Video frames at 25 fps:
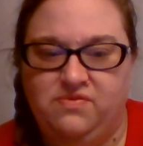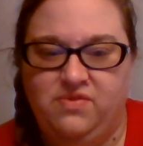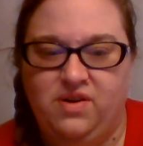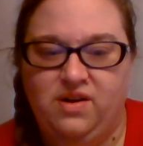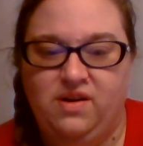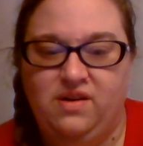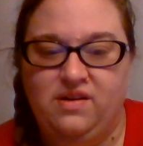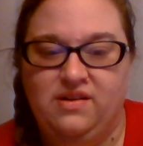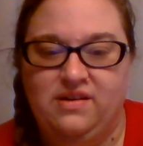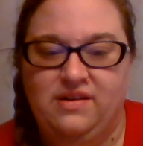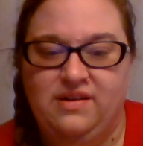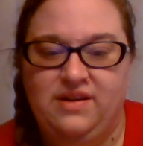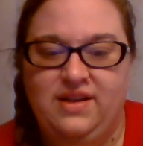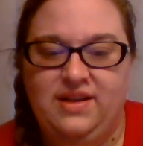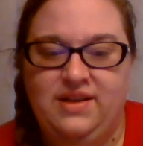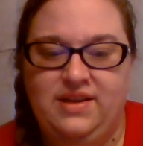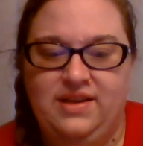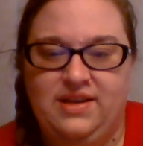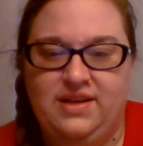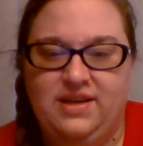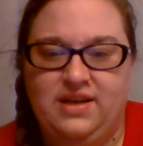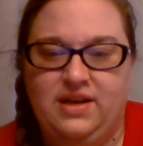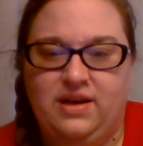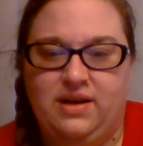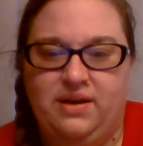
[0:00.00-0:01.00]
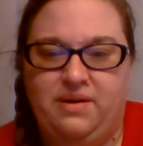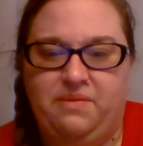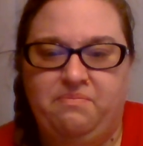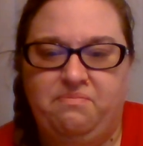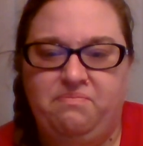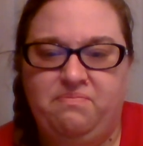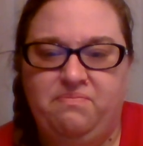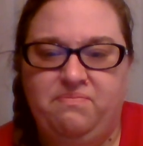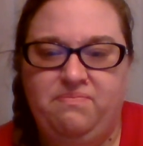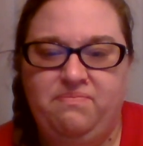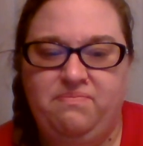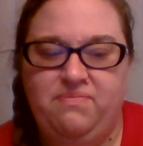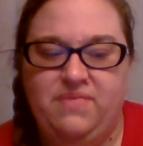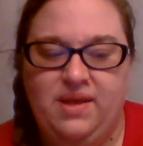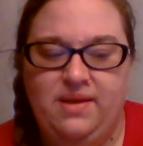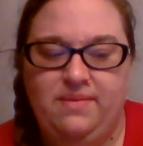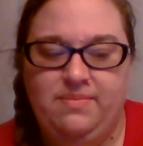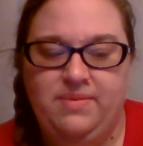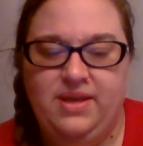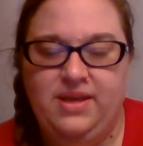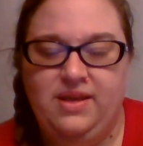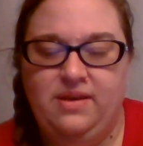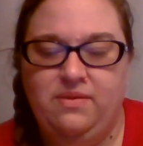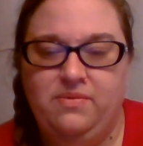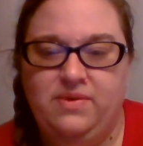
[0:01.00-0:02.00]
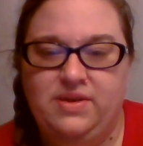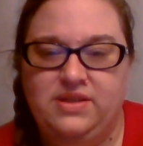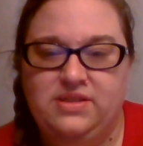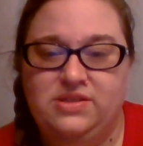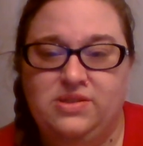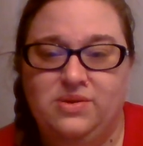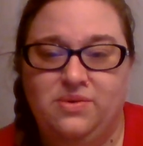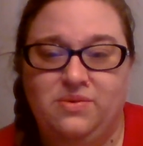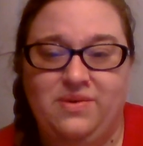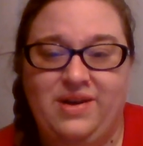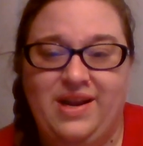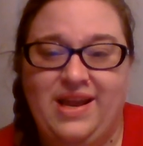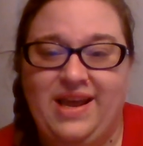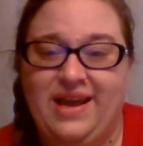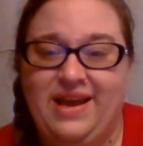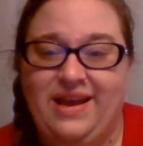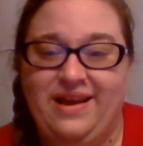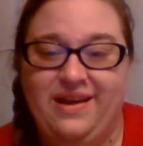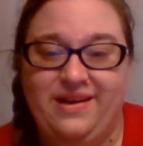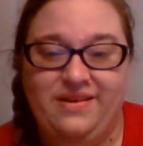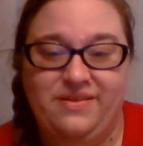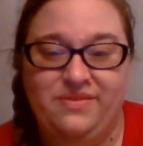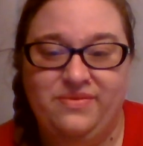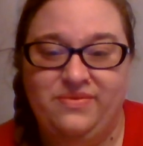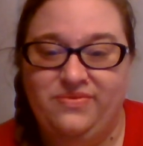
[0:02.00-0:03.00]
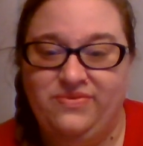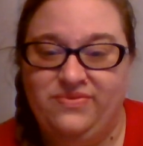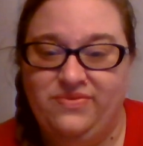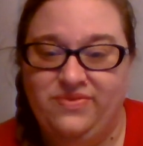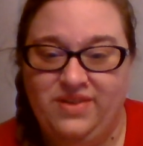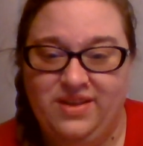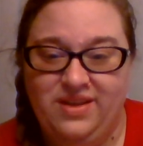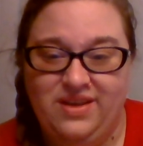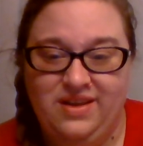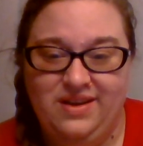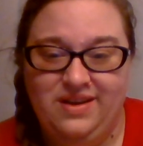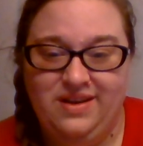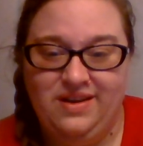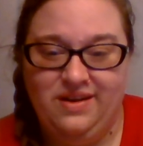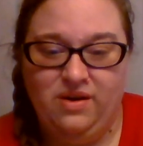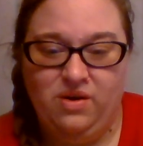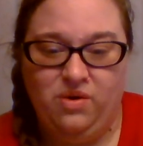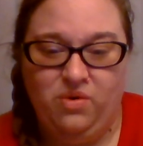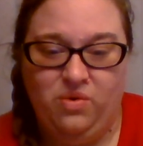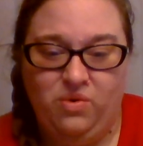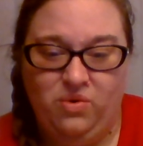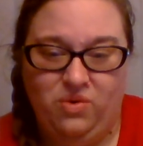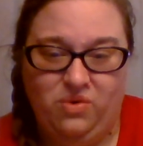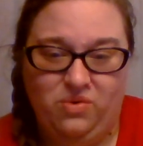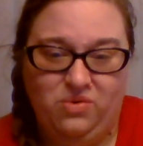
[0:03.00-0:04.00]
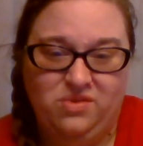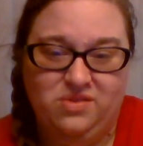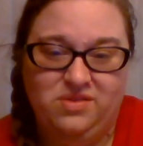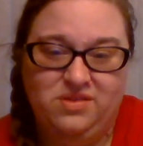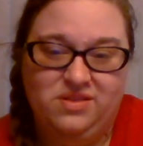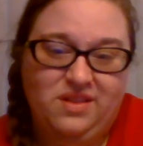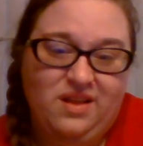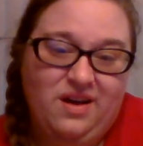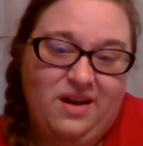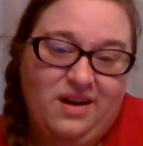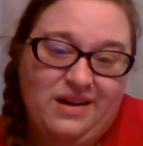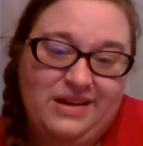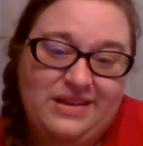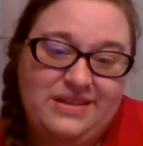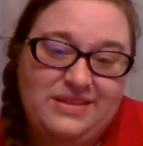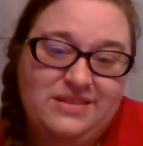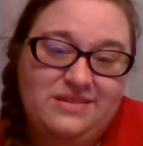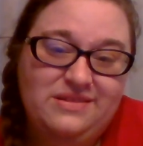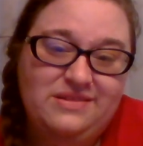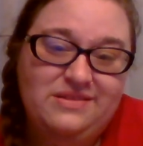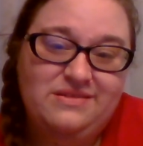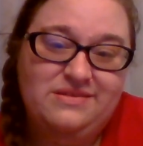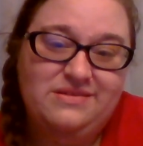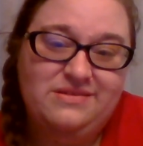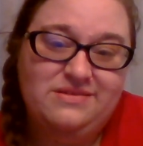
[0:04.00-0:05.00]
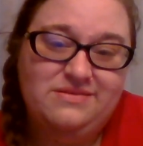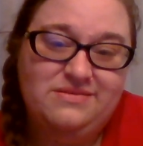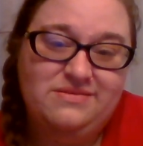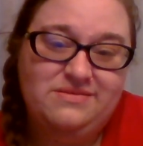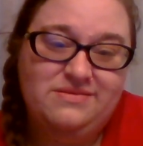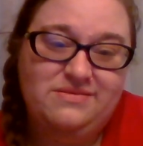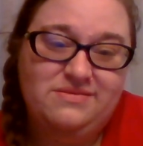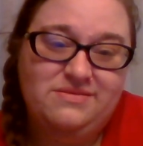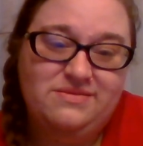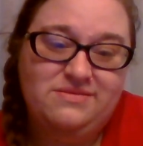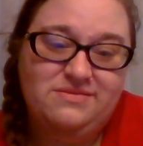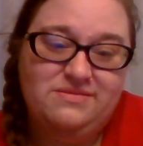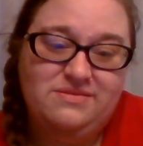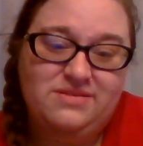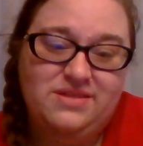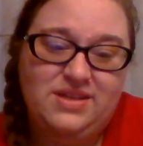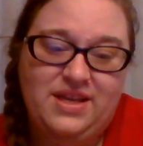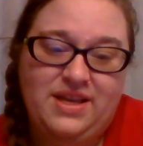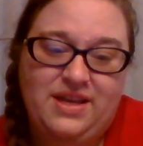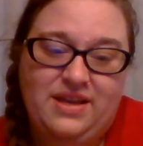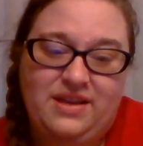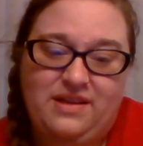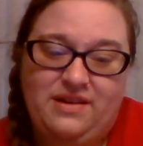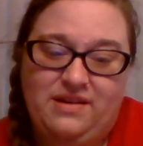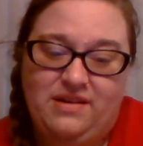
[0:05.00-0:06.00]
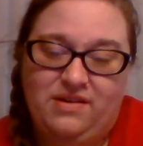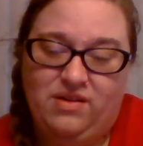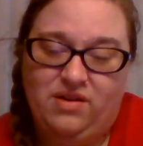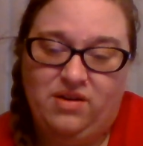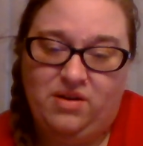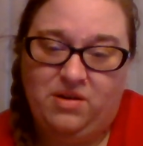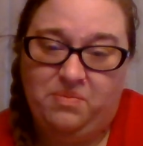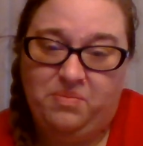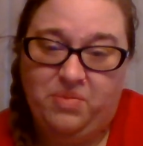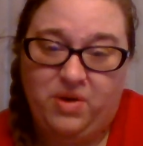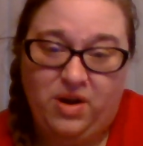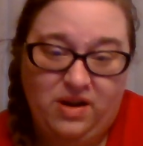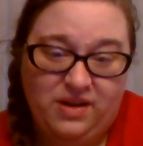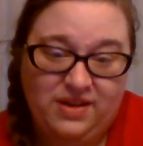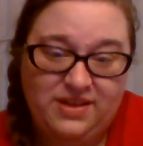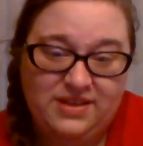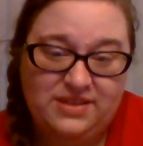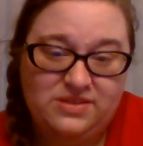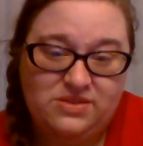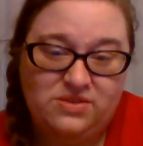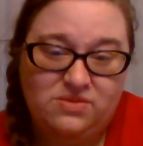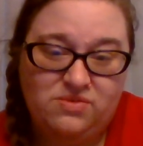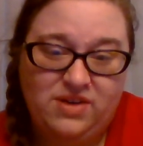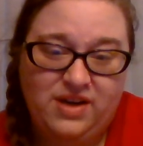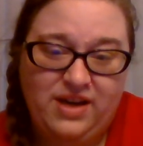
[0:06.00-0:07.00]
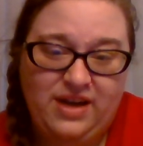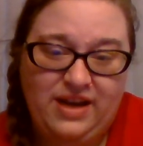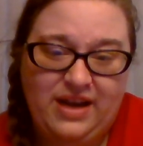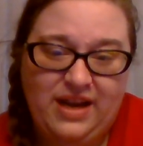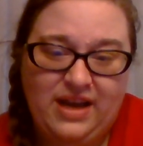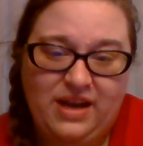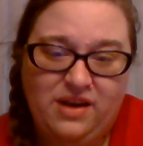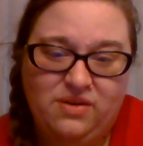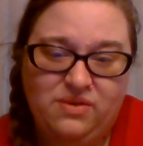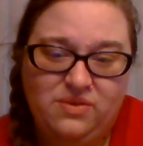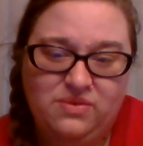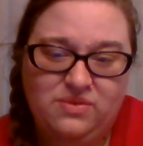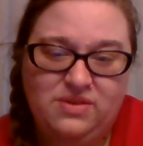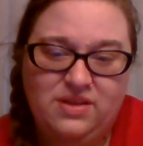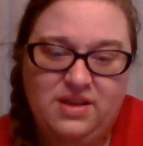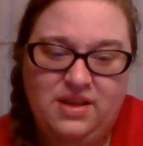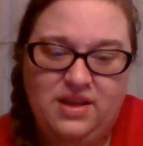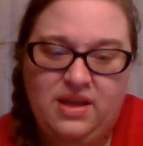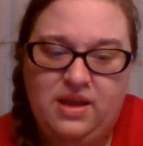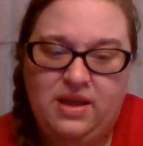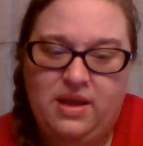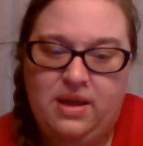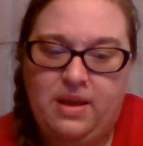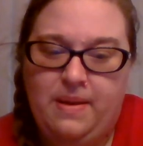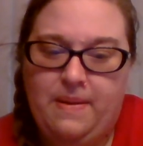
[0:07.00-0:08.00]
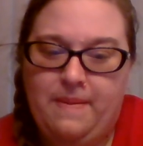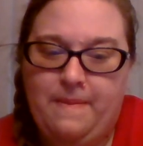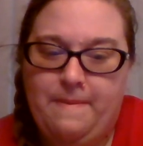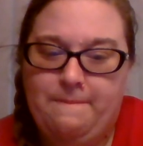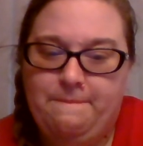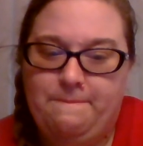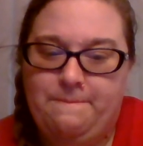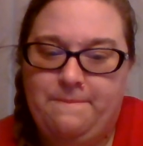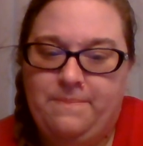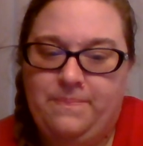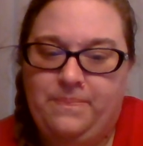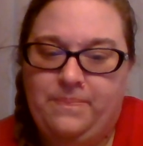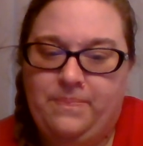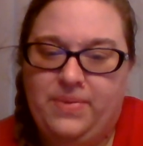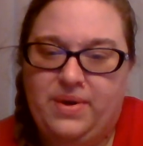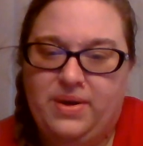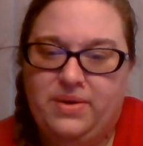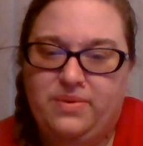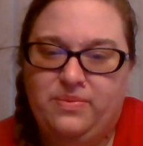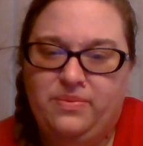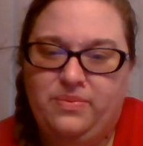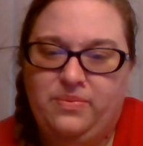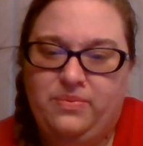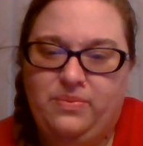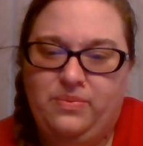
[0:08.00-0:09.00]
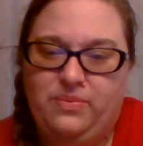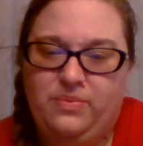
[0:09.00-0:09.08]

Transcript: far um, maybe we don't have a whole lot in our pockets right now but